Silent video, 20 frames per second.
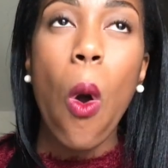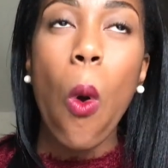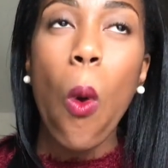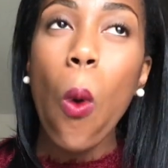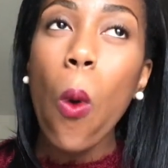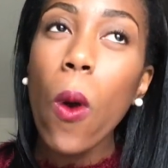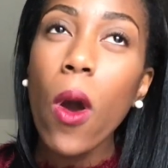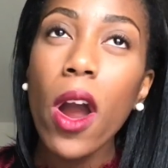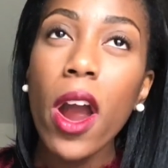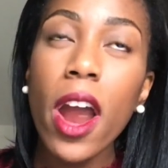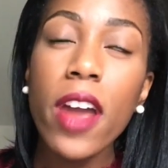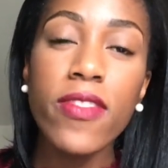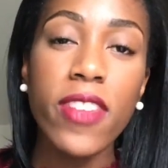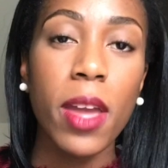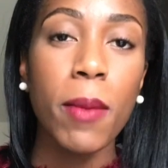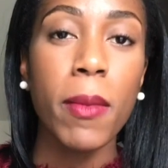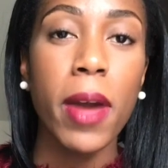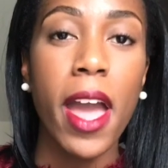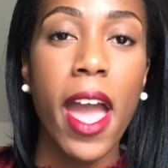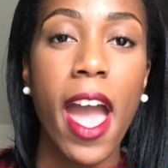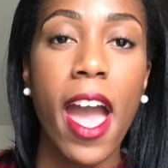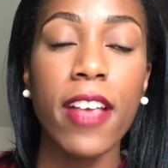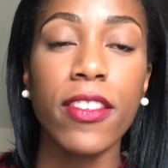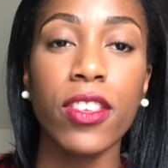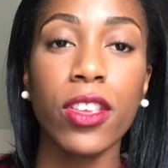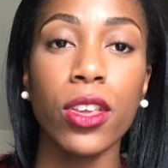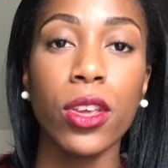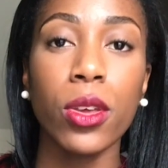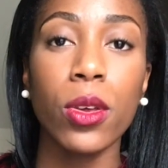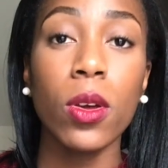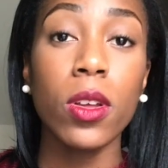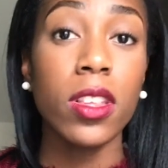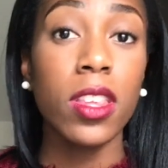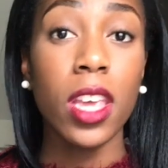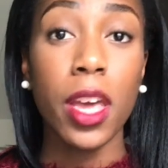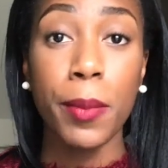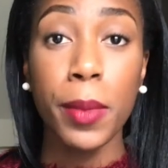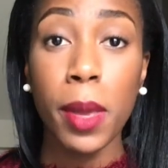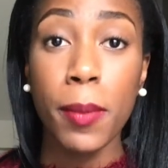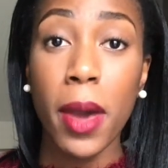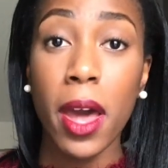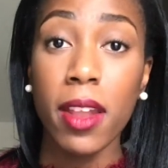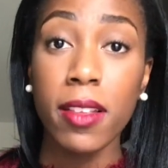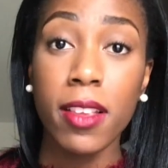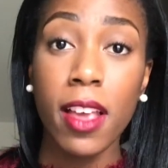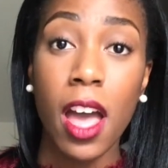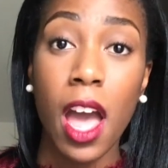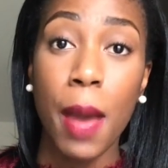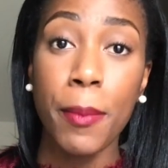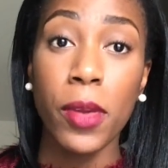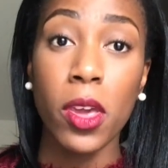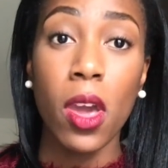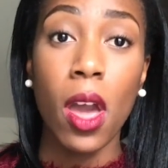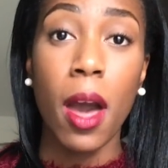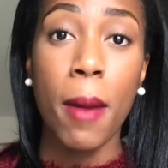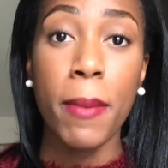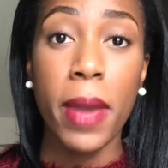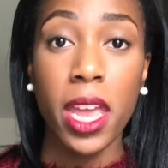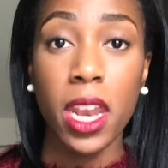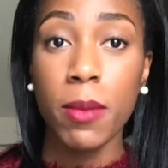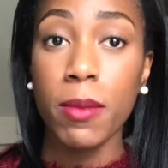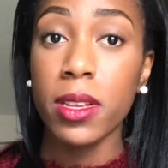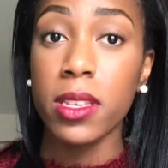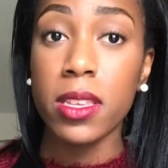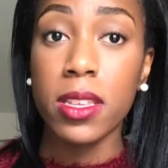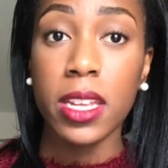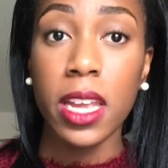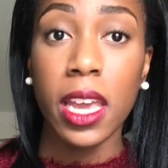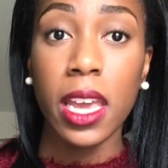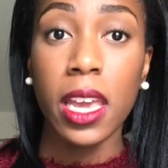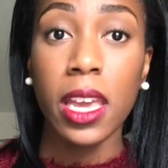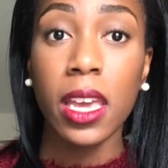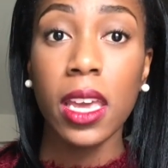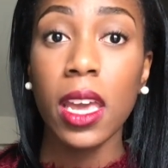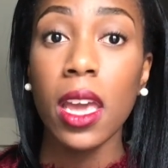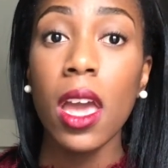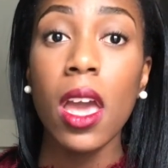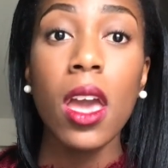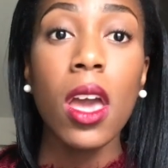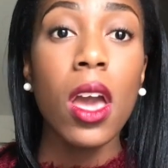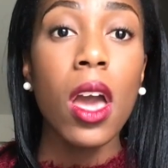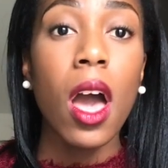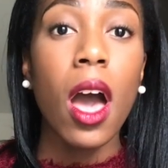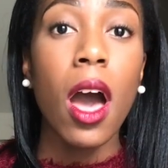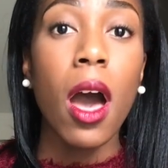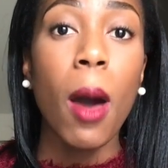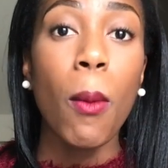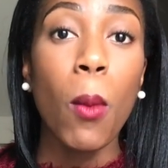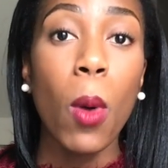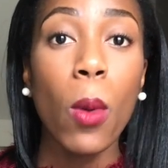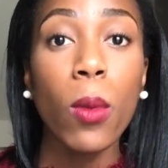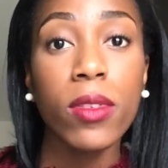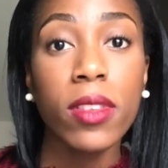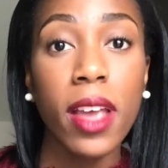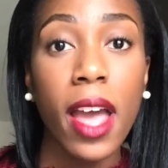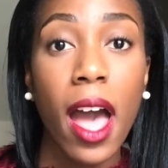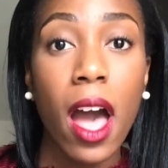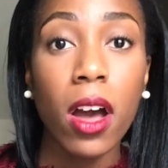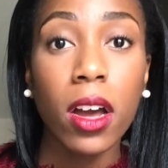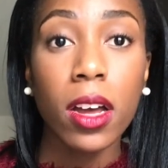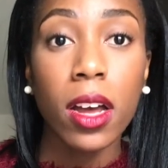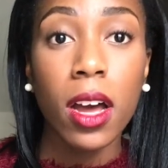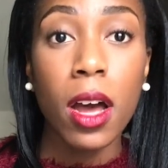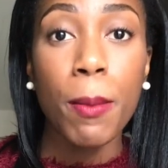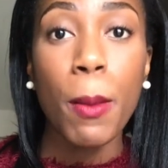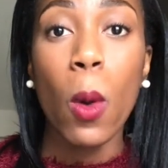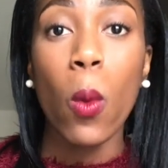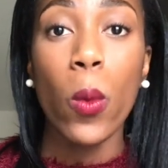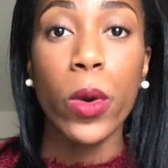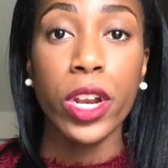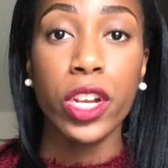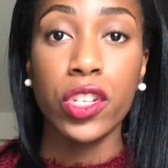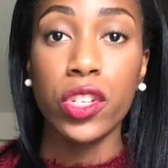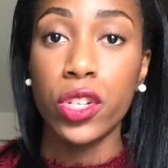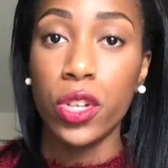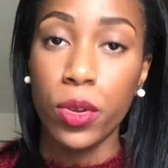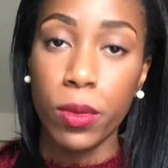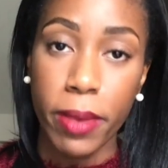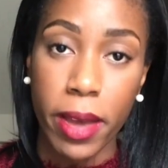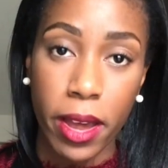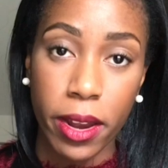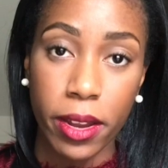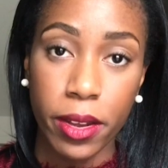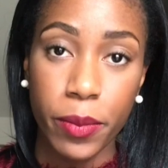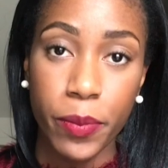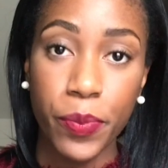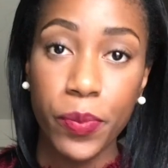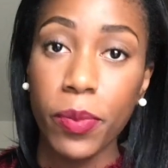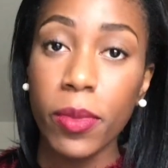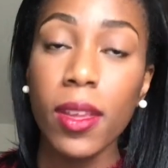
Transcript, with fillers: Or they might ask you, tell me about a time you uh, made a mistake, um, what was the outcome, and what did you do about it?